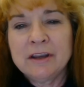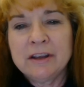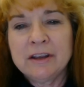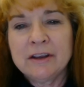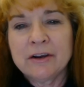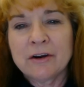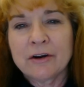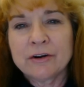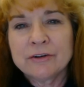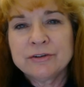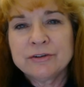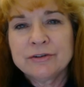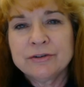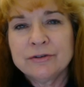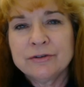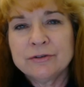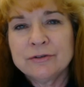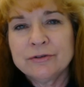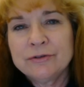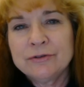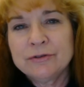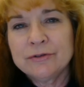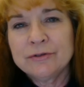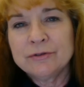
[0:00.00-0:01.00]

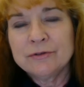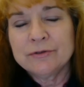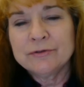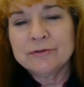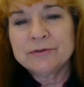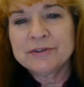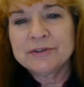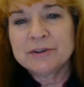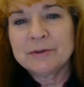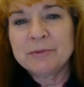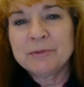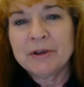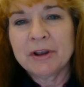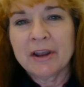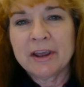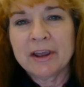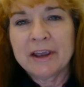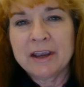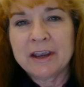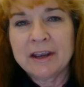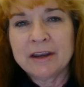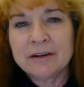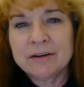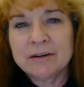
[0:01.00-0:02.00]
ER2 to
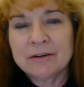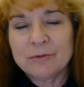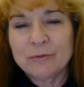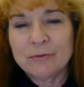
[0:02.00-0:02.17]
simulate